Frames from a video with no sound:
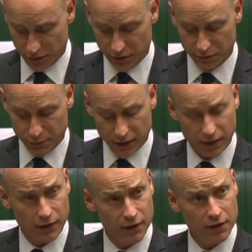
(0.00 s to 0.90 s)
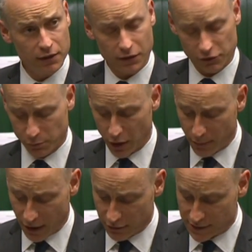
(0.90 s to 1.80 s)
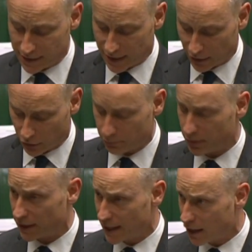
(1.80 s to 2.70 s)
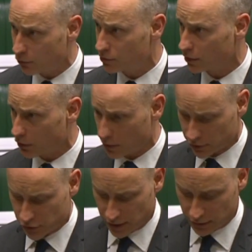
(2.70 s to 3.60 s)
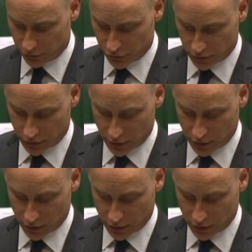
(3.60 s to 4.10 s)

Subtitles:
Mr. Speaker, such barbarity cannot be allowed to go unchallenged.